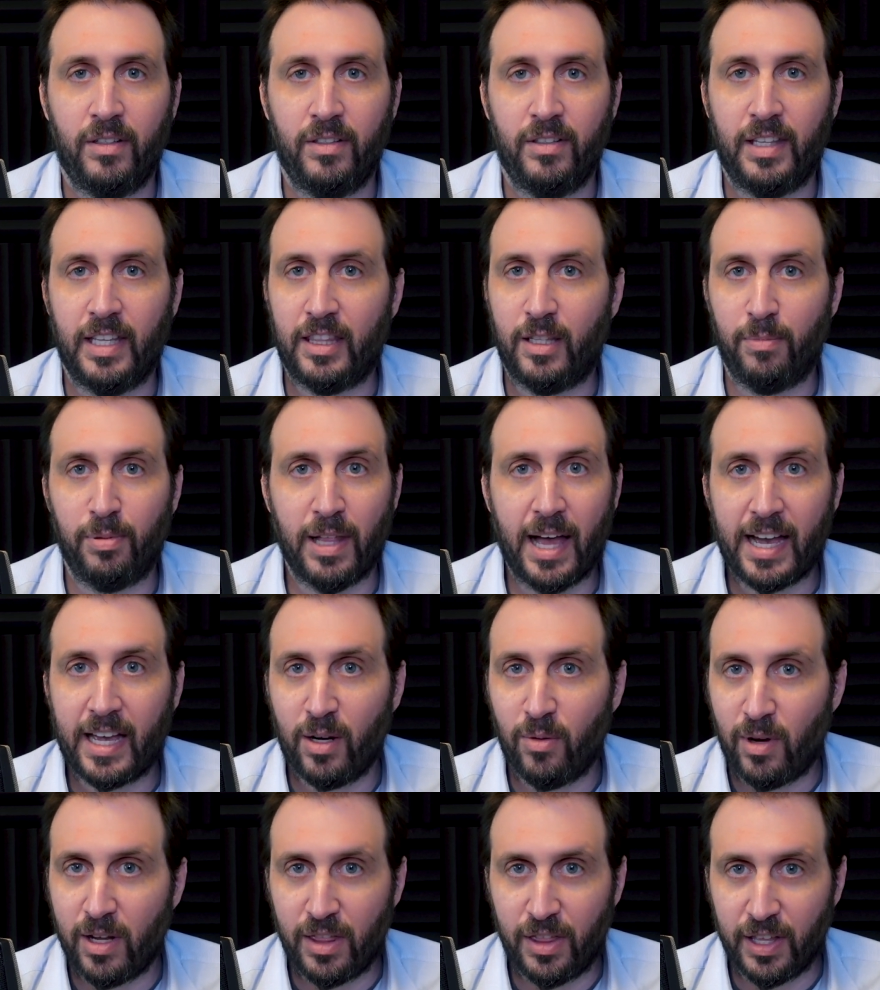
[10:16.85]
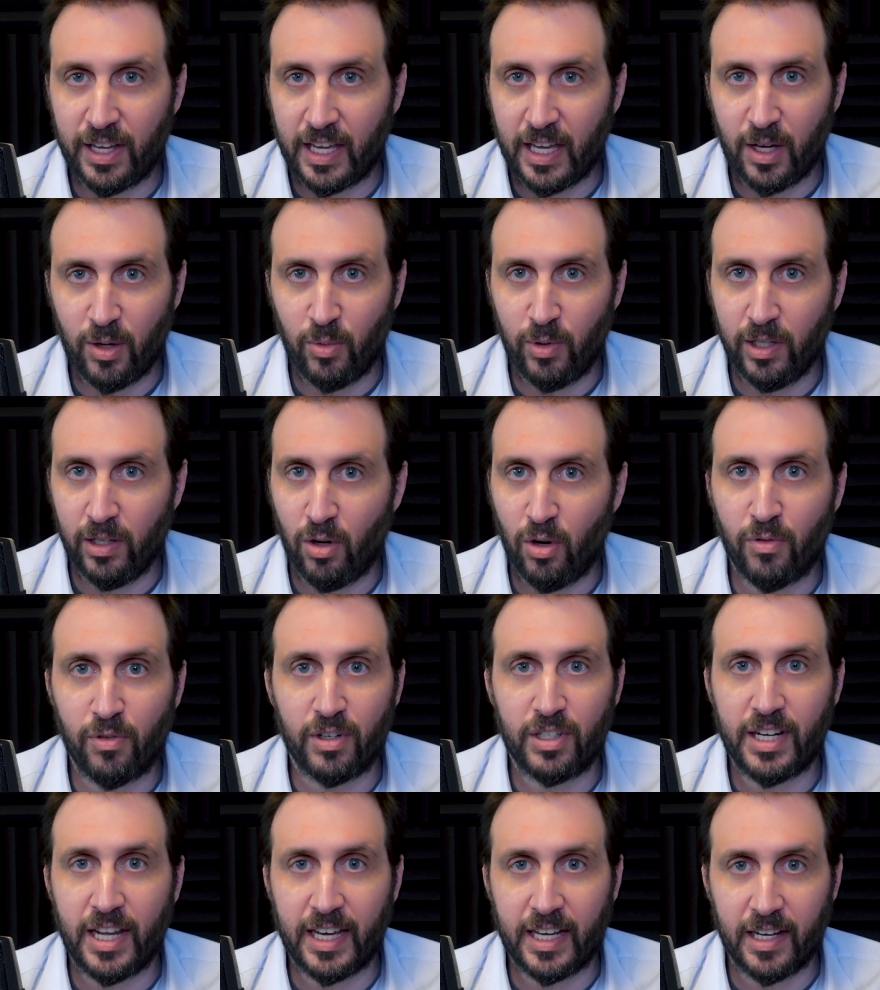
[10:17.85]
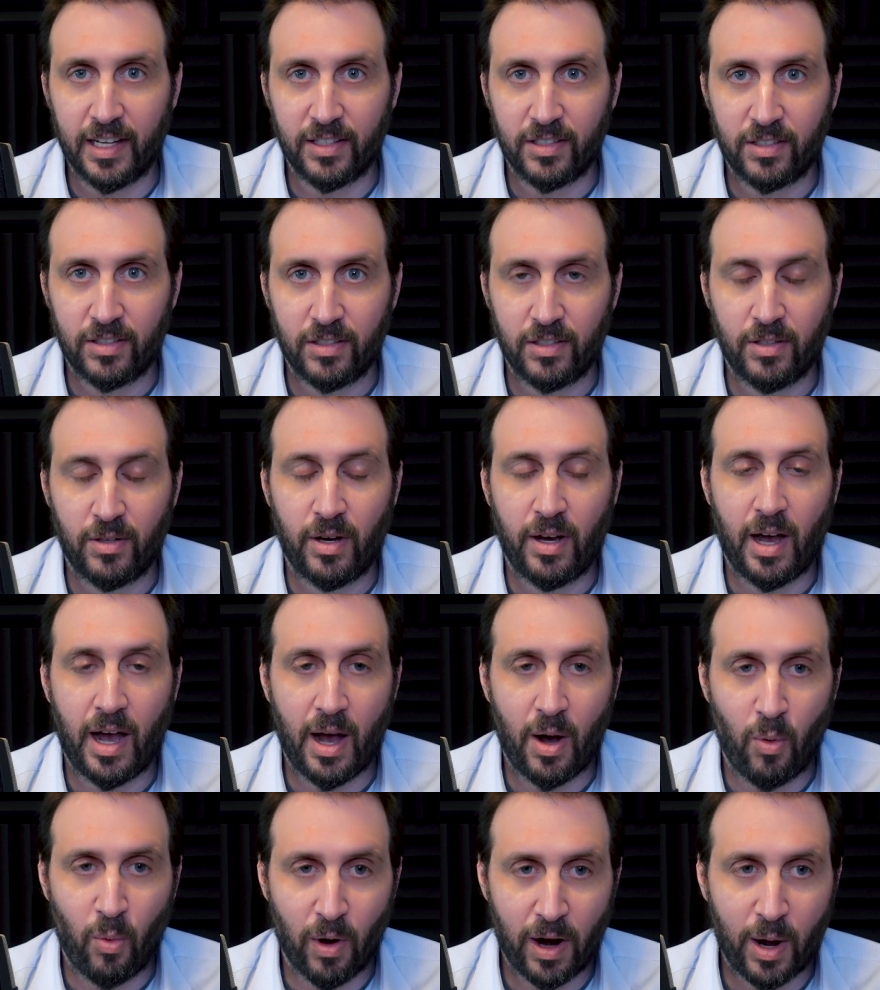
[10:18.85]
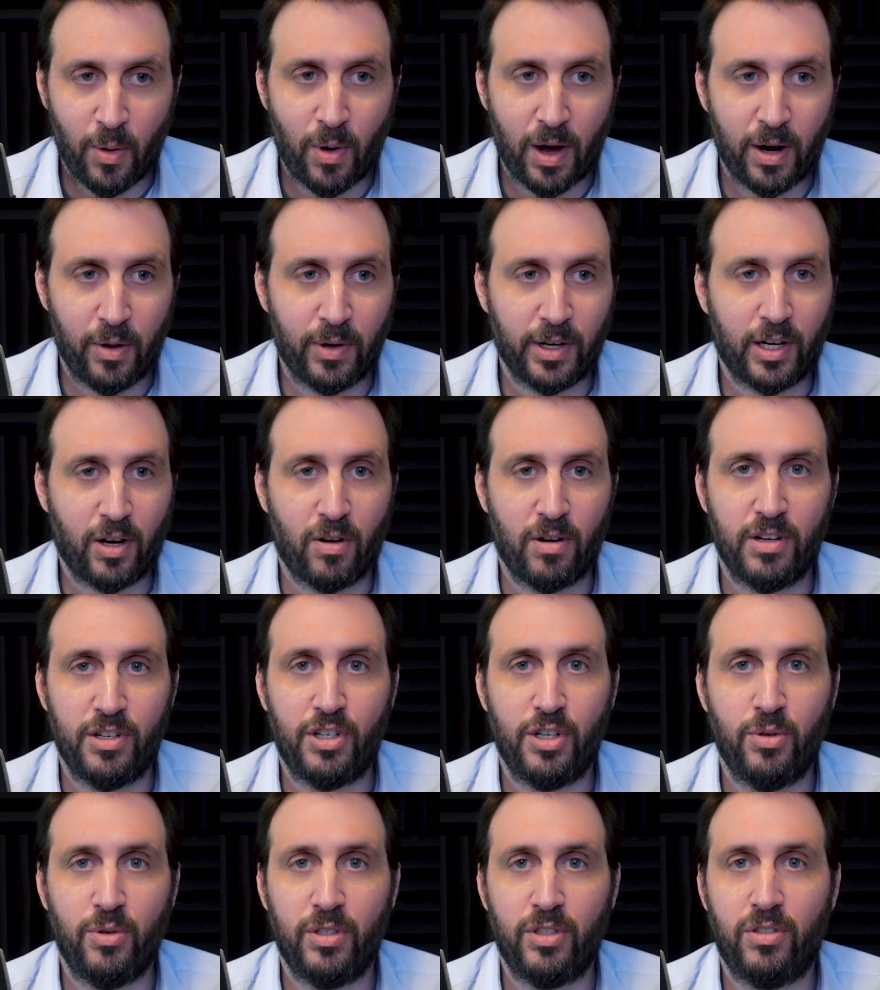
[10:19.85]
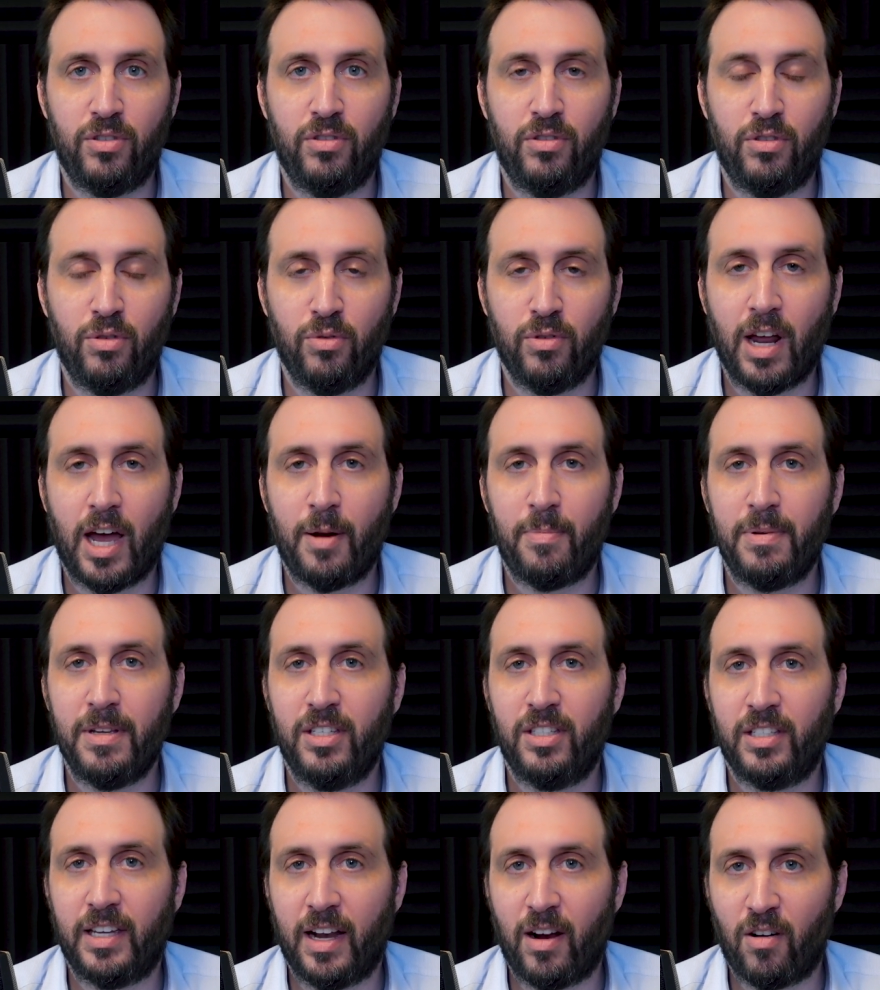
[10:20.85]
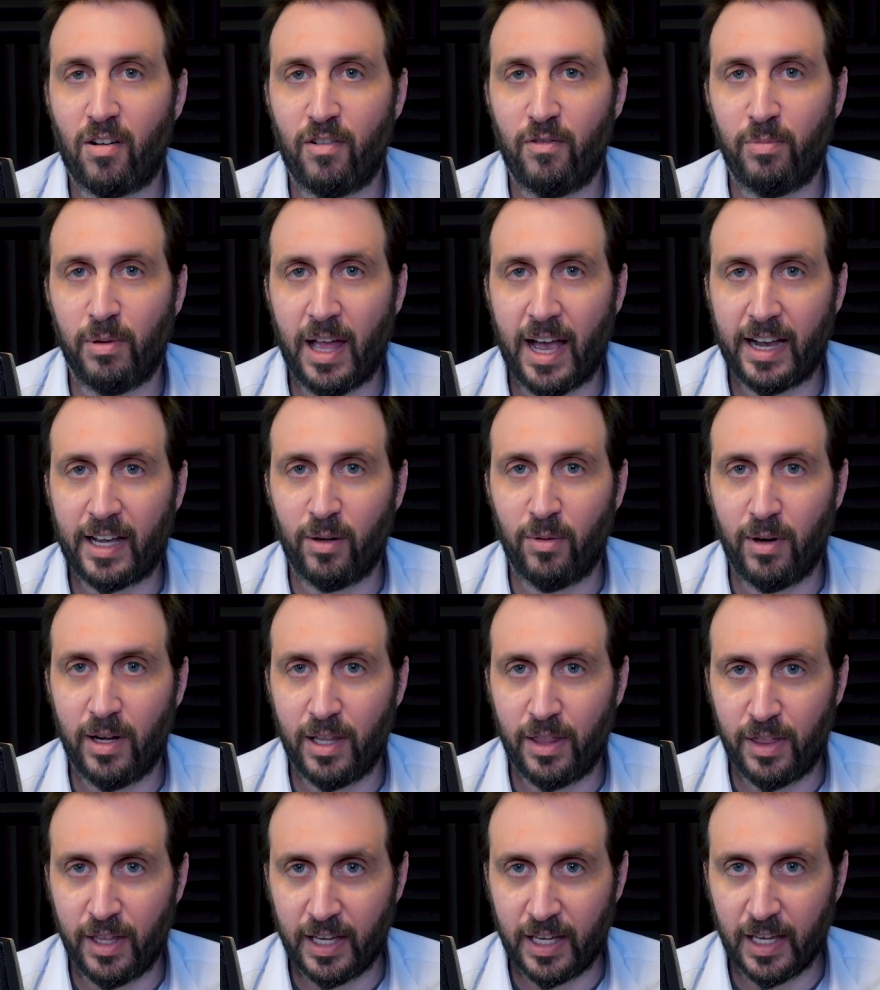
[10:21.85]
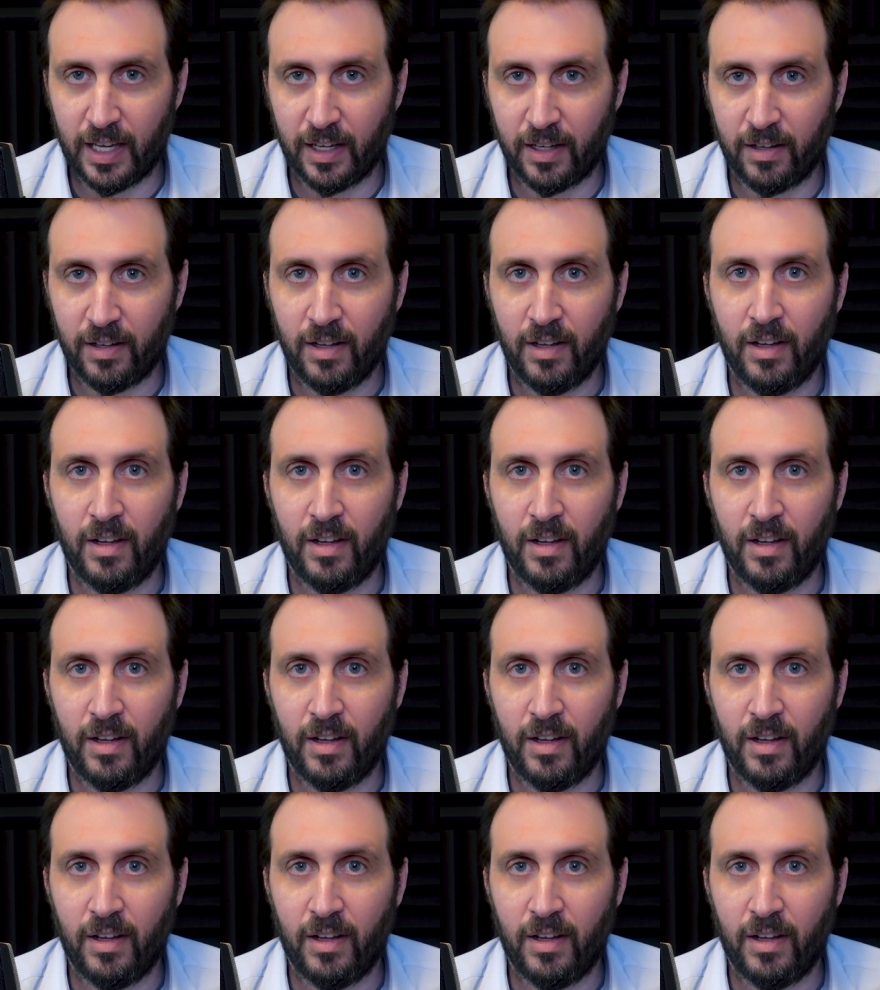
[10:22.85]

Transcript: that the black and white thinking will overtake us. What I want to encourage you is do not be scared of black and white thinking.